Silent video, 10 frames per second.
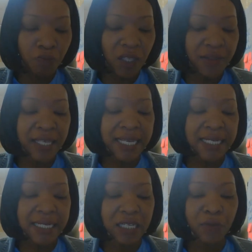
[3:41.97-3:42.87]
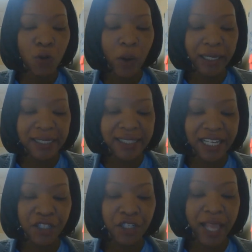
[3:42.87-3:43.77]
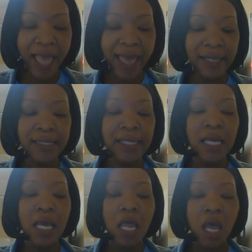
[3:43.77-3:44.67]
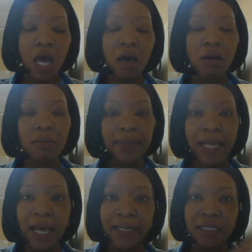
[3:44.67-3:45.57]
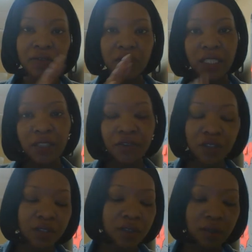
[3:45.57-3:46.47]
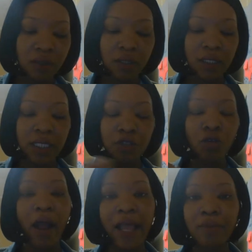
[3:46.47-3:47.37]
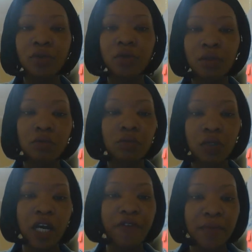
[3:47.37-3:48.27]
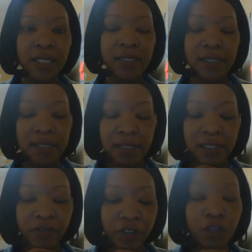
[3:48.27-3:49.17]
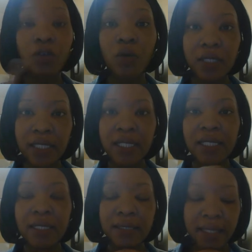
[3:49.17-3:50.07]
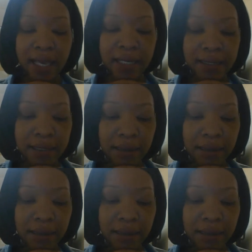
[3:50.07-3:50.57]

The Indian Reorganization Act kind of gives tribal governments different authorities and